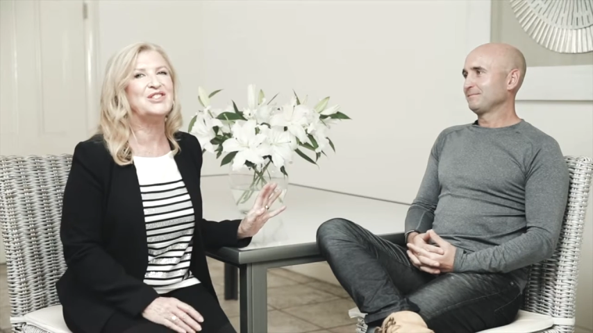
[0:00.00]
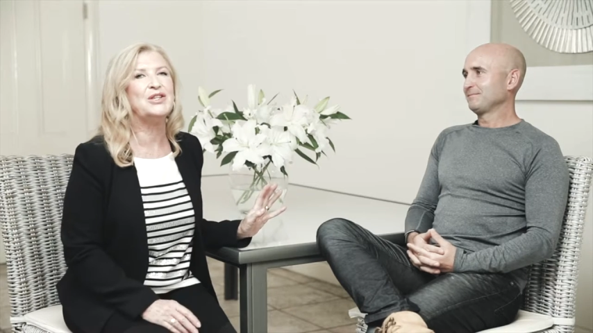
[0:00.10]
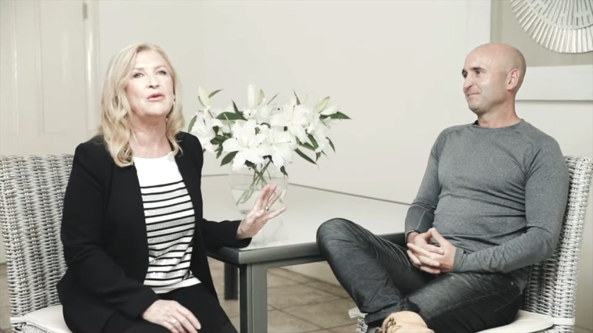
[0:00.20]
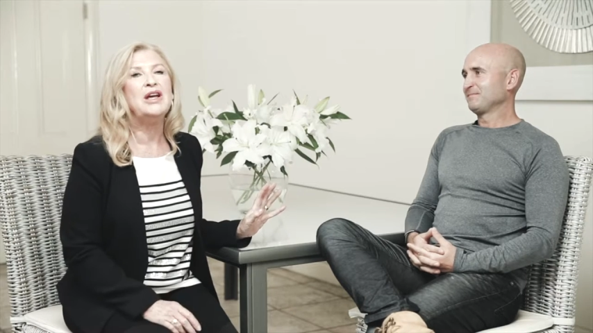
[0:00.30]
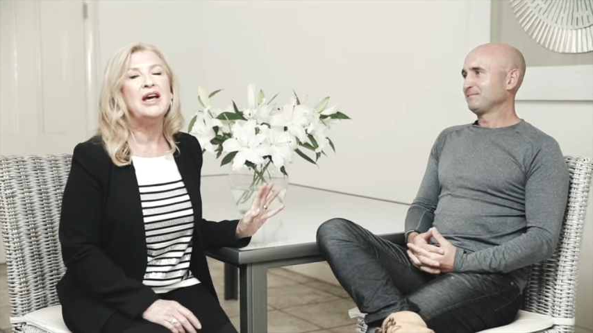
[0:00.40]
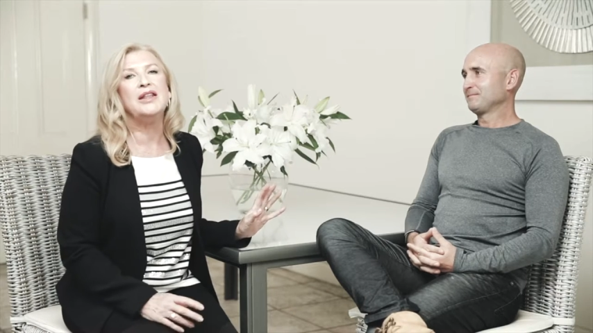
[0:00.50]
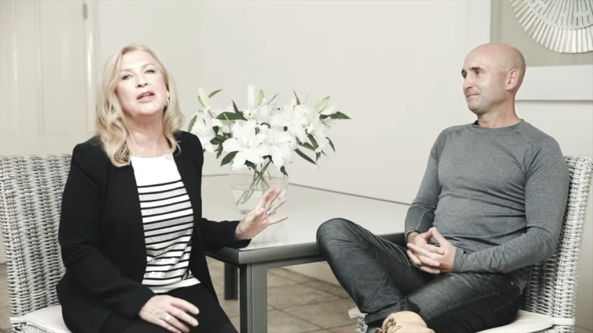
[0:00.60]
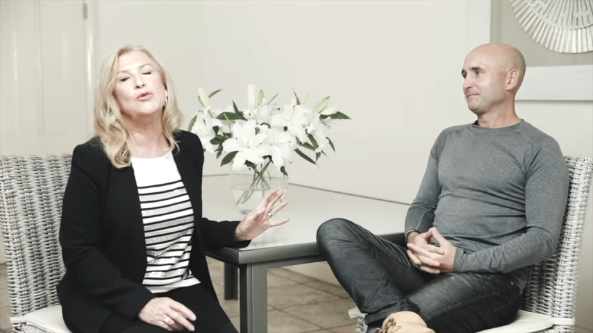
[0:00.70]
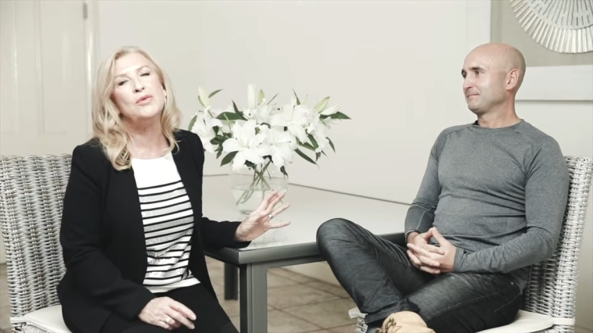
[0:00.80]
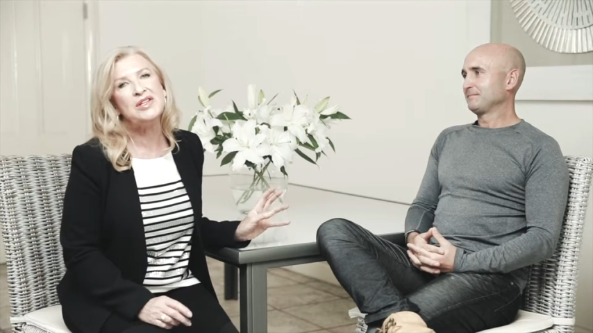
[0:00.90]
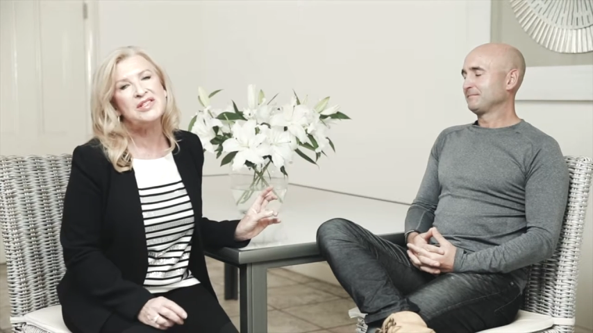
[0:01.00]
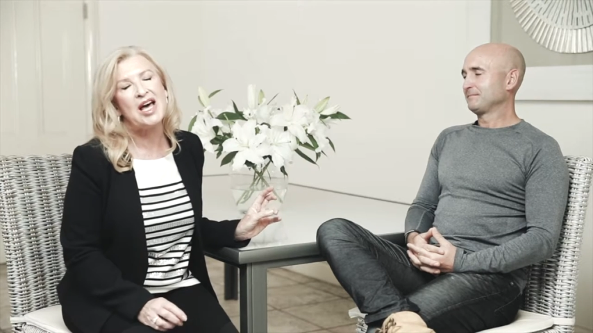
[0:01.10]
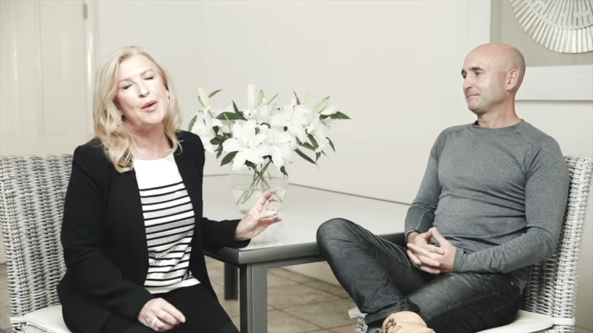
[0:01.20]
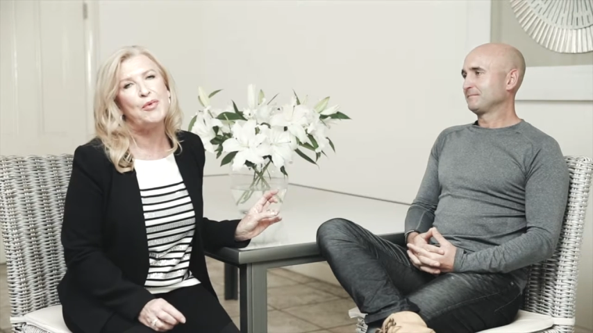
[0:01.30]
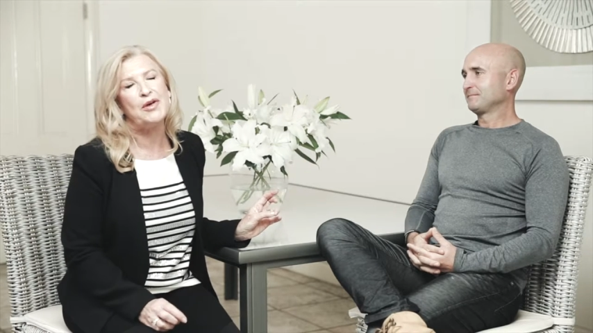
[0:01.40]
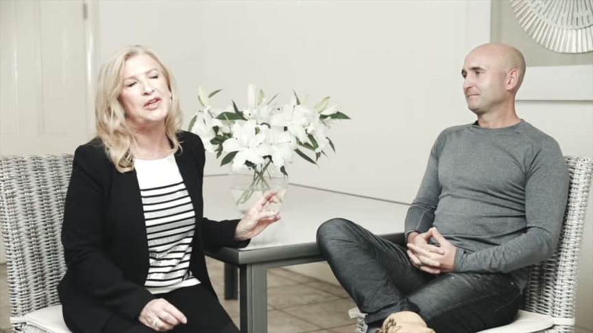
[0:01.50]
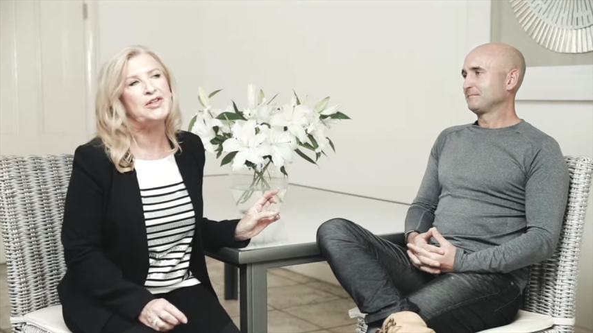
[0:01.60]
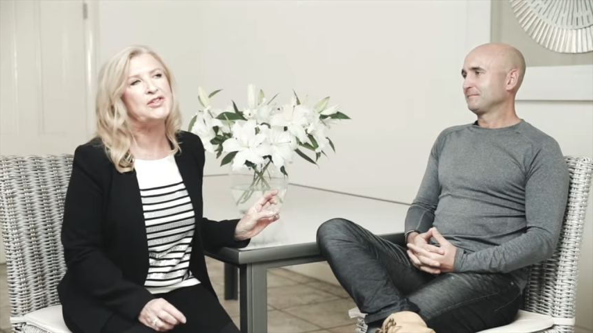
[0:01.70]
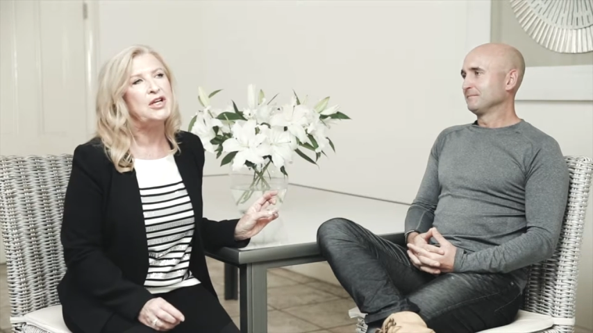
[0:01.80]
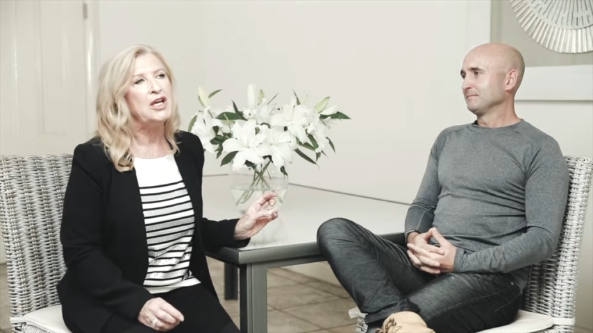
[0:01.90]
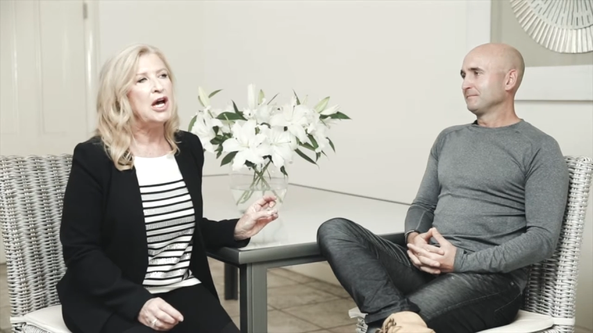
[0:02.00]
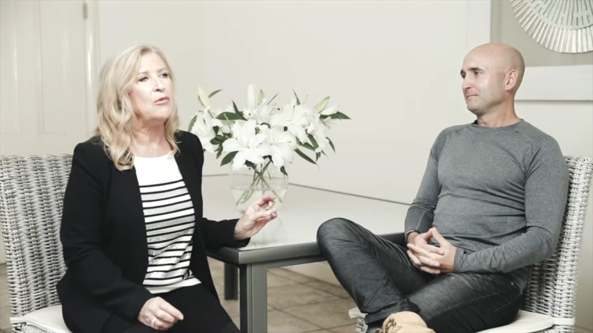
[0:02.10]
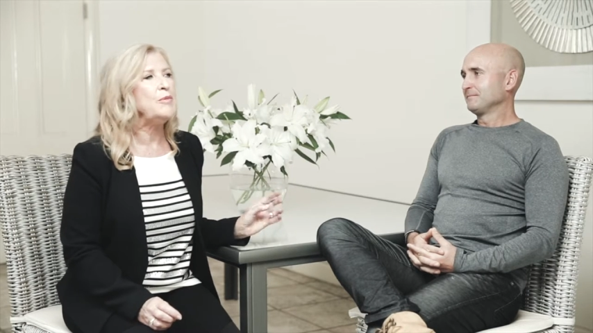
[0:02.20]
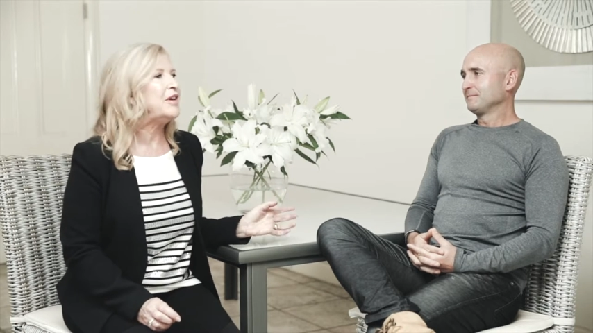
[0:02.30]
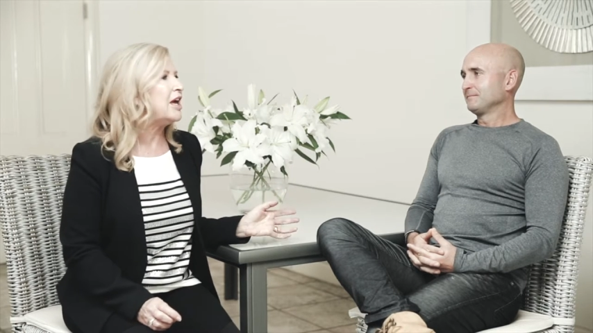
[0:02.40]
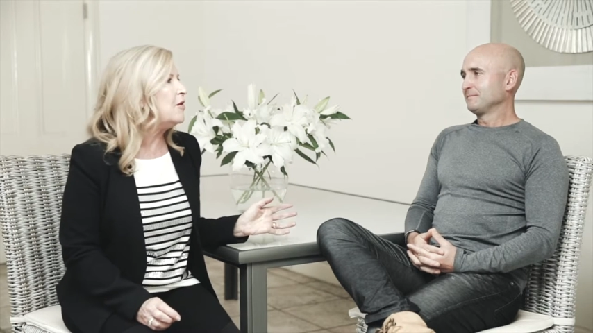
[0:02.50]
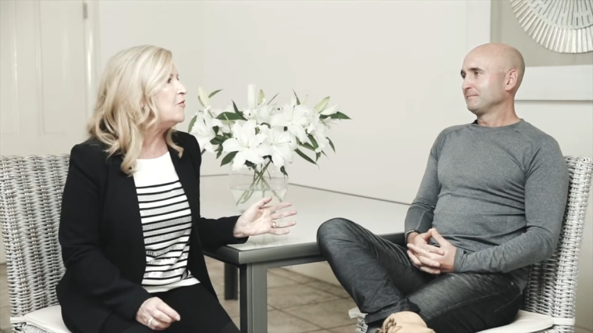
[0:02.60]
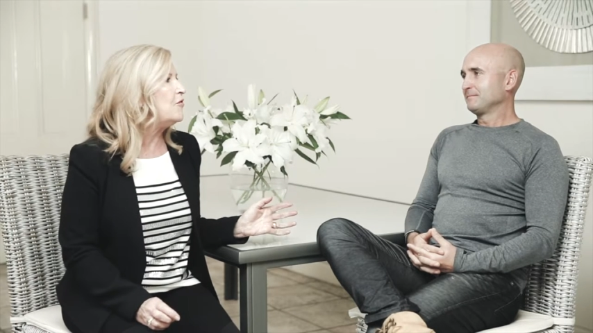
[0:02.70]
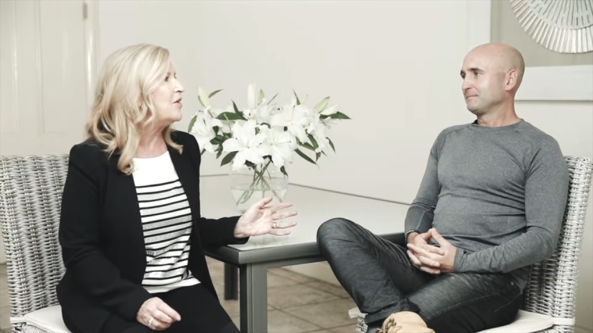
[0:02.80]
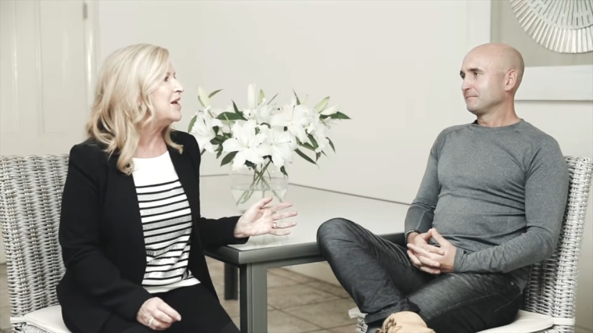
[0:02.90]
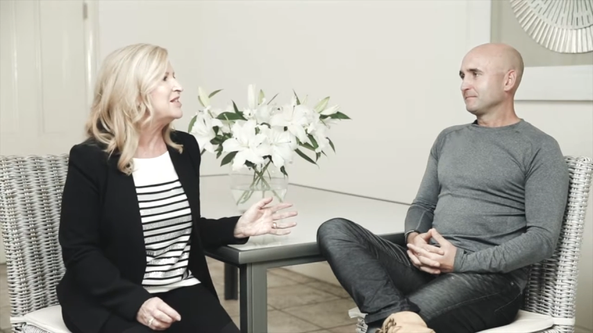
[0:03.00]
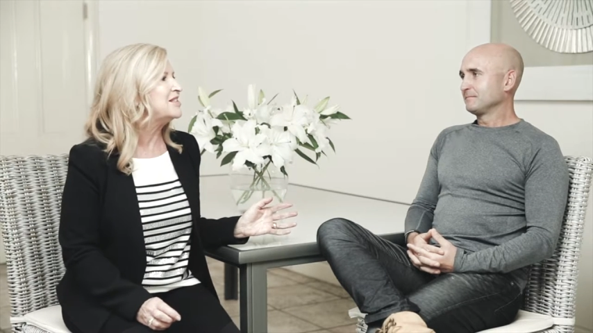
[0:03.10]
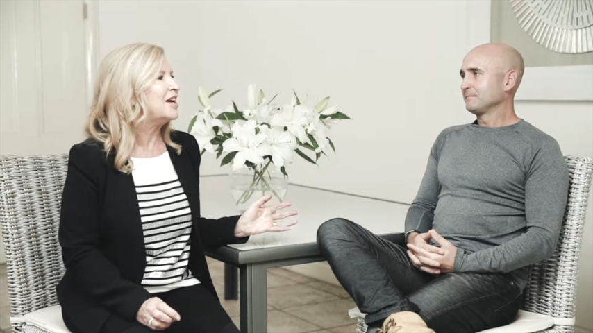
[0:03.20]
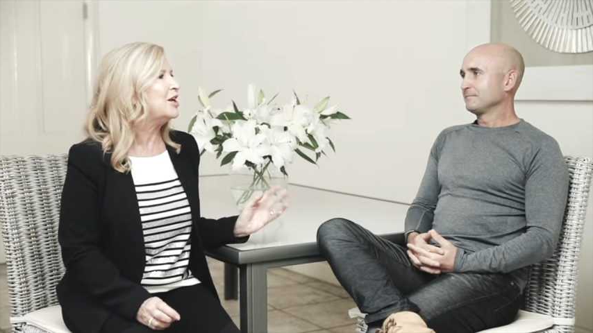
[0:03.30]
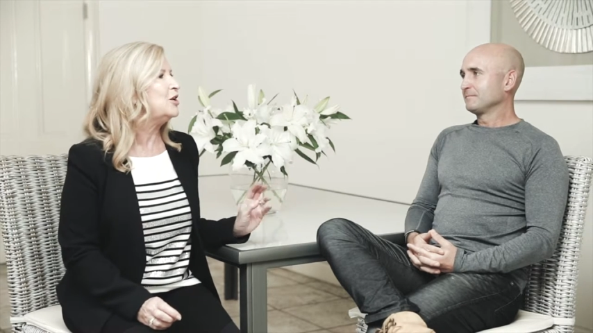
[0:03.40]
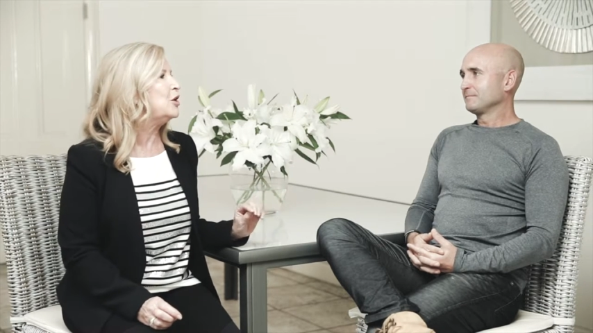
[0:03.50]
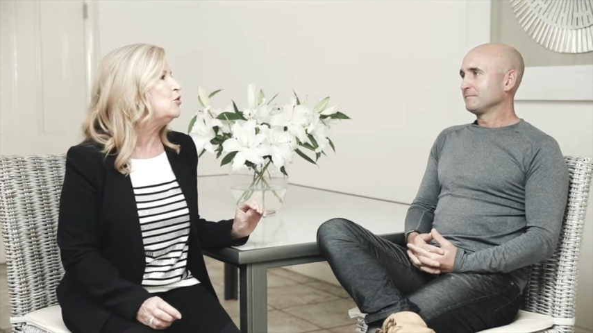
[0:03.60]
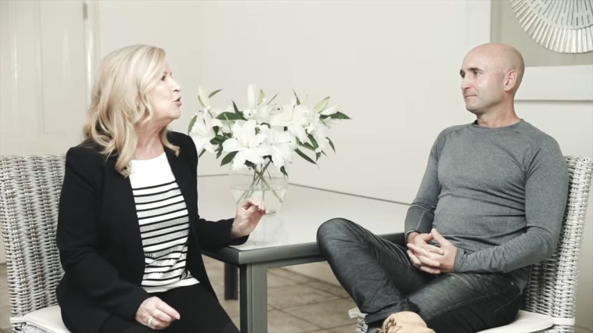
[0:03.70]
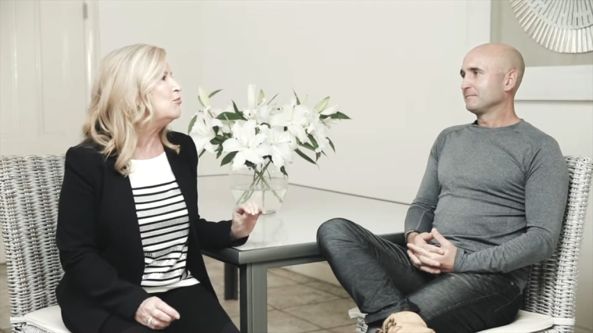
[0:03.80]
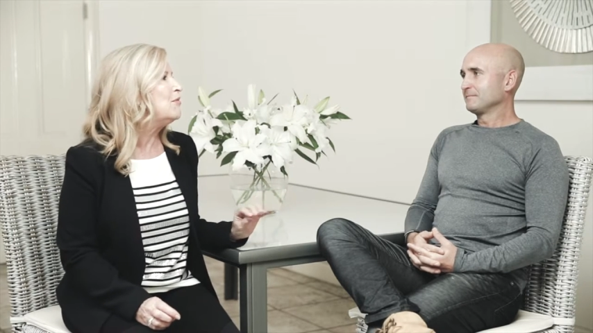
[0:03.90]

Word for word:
Speaker 1: want to know. And then all this happened, and we became friends, and I know your